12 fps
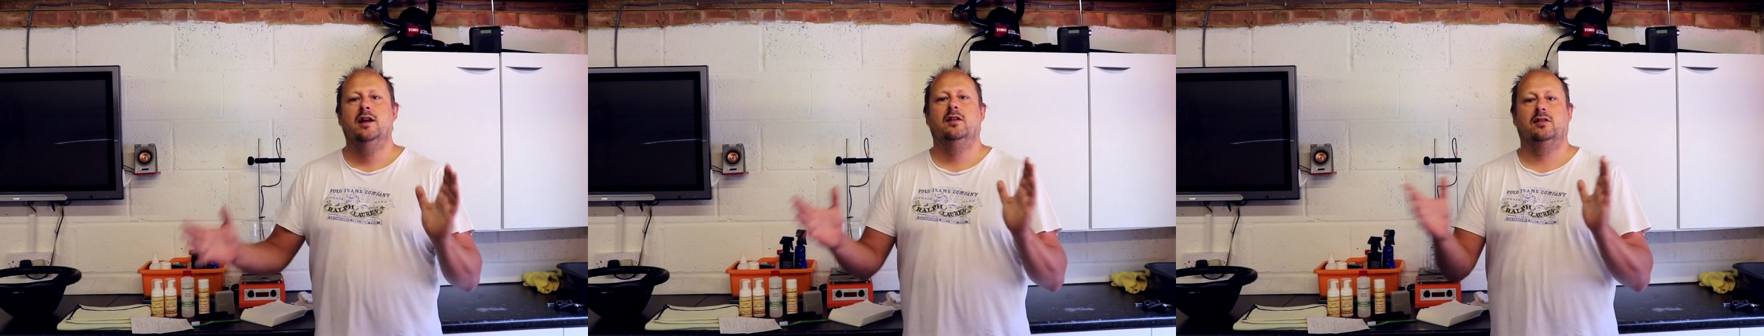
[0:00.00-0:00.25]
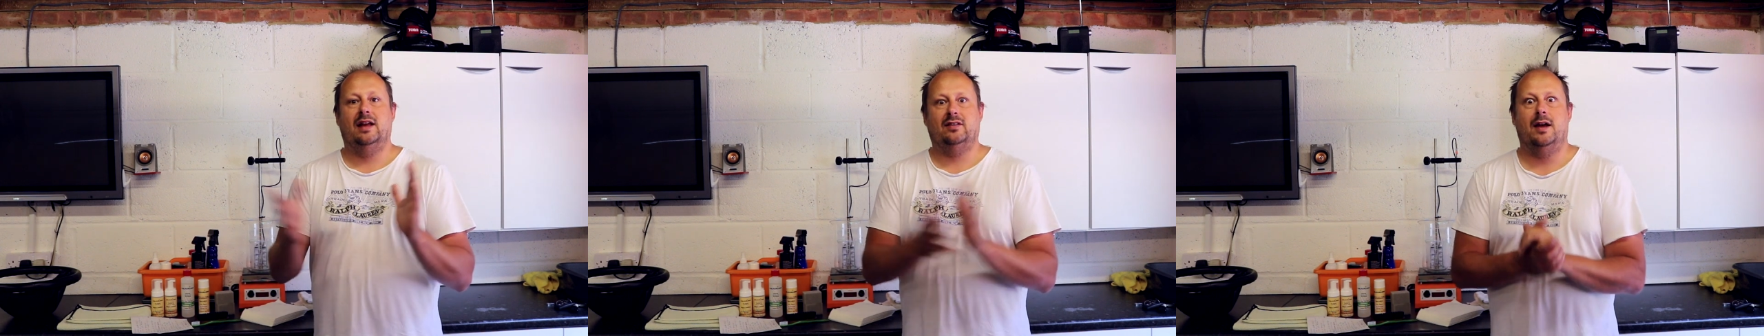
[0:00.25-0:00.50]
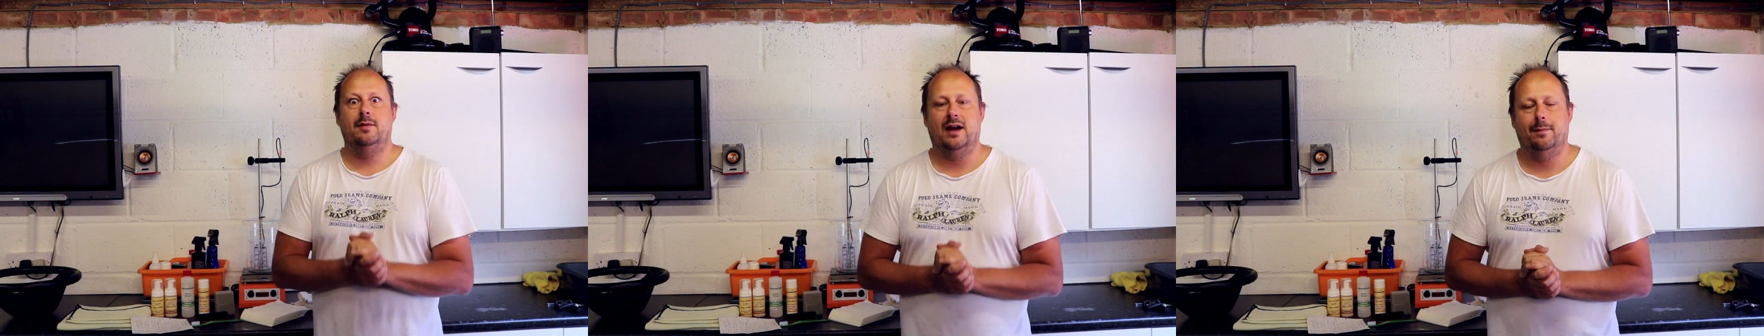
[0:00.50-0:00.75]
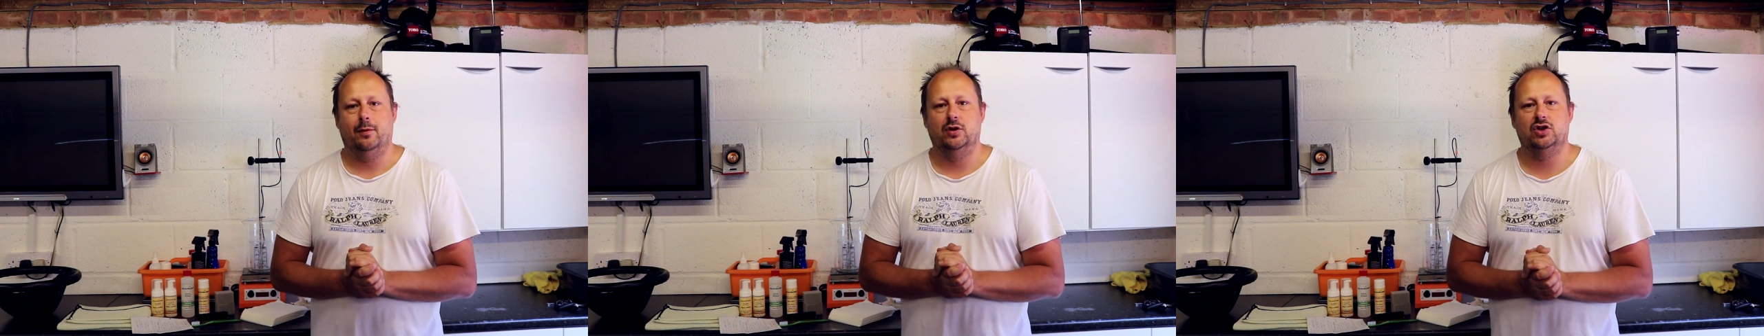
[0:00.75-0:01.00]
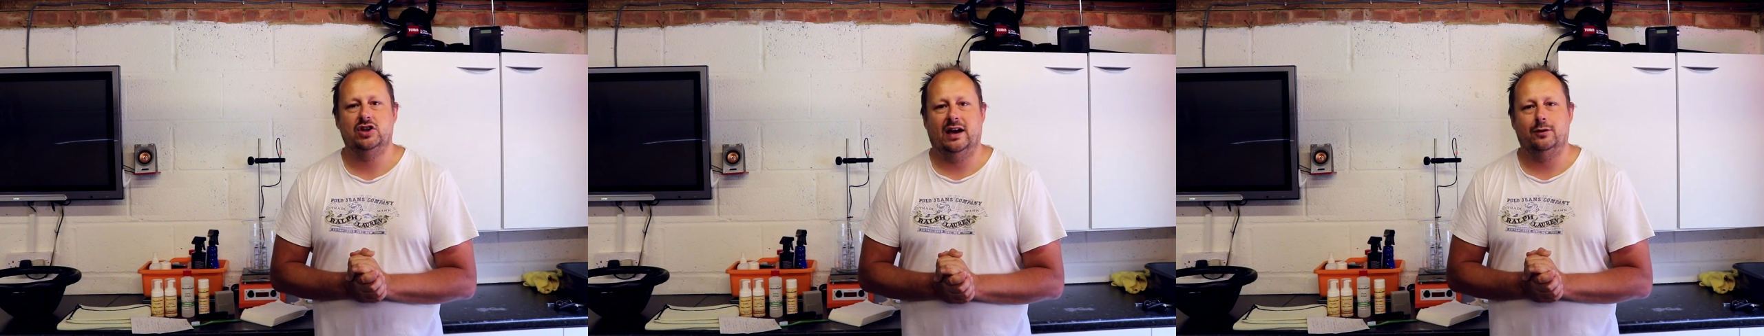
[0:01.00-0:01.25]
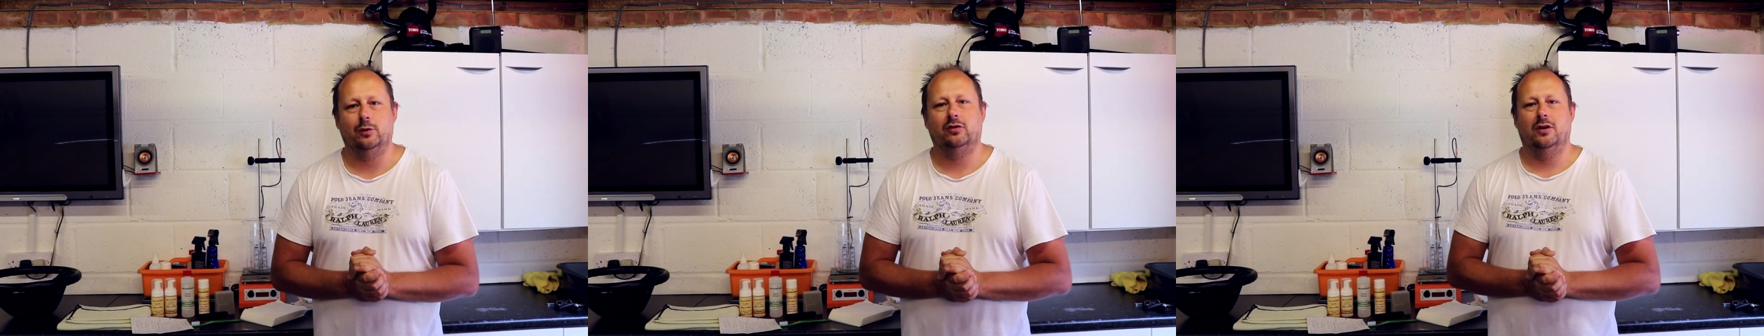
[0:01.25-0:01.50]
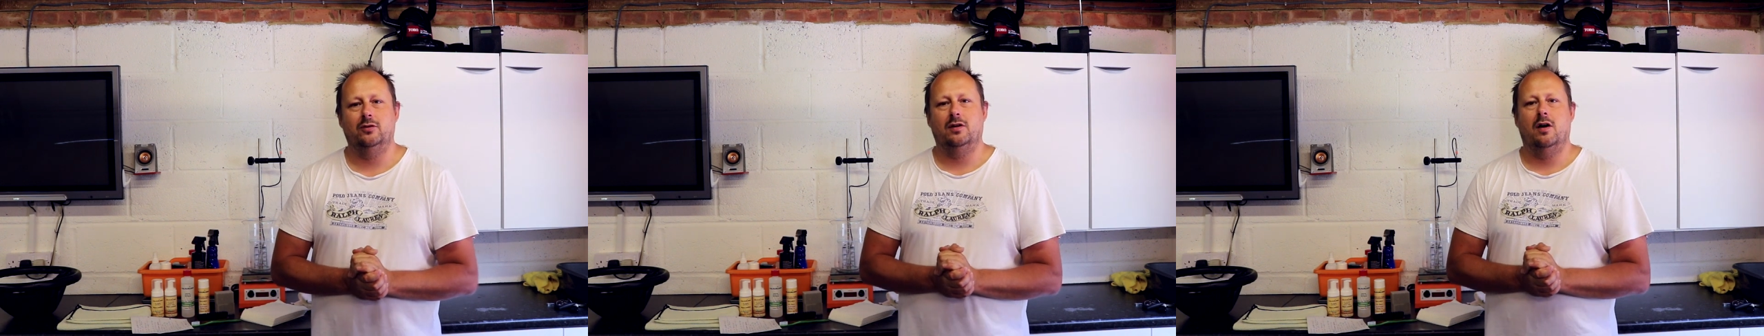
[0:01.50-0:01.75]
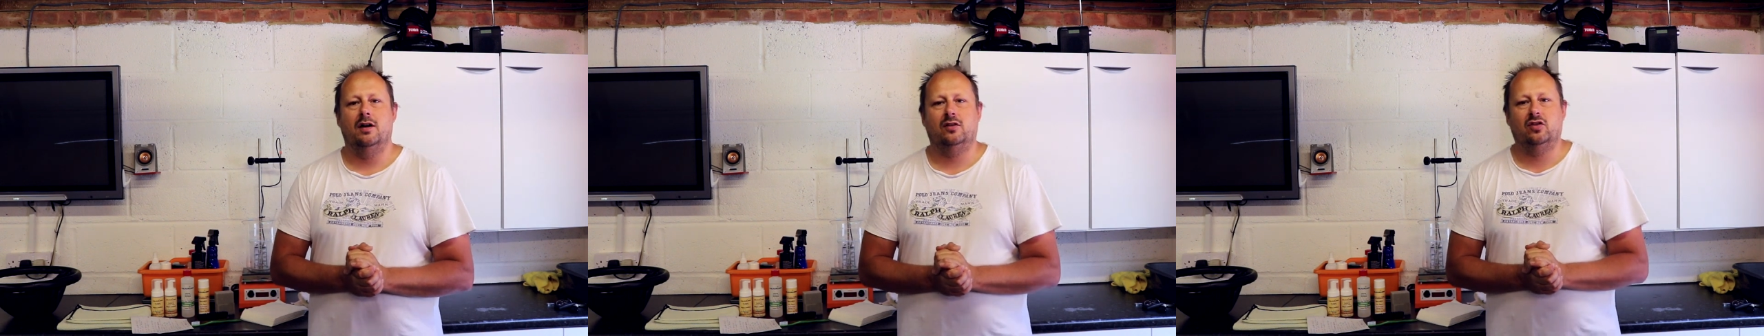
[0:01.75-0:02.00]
so that's coming up on the channel soon guys